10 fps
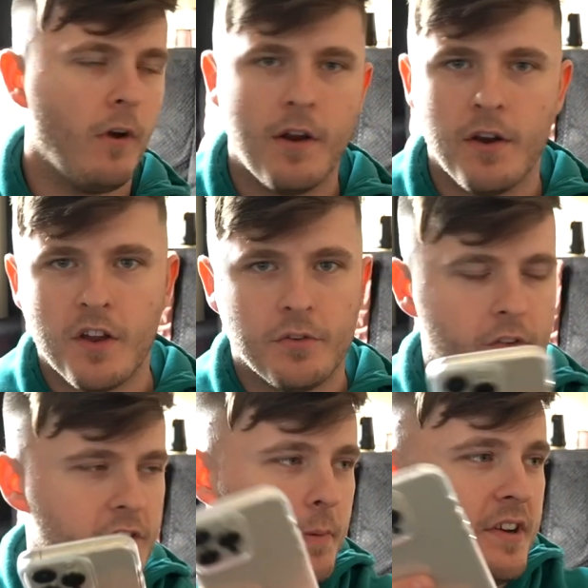All right, nice
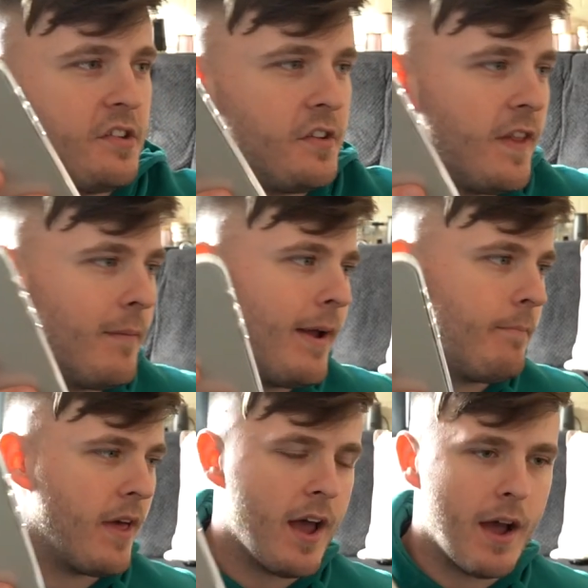one. Speak to you soon then,
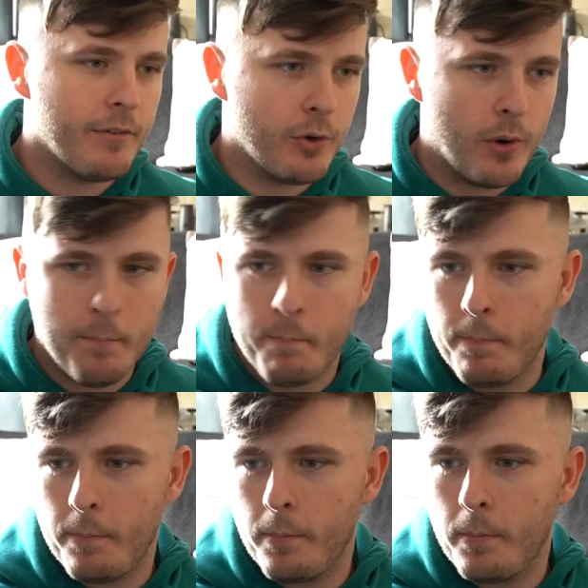mate. Have a good one. See you
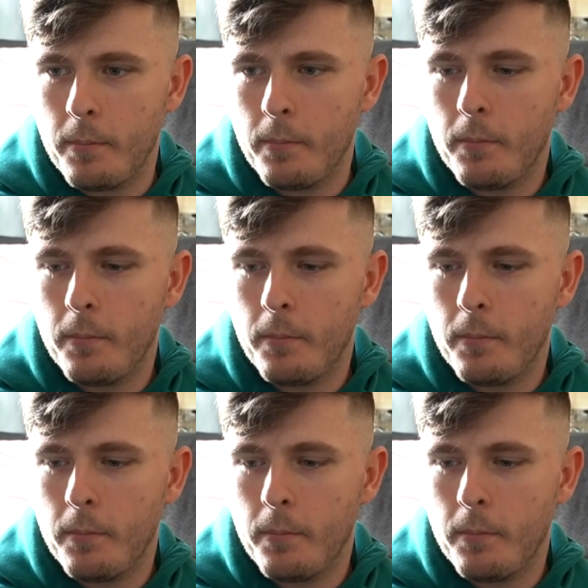soon, mate. Bye.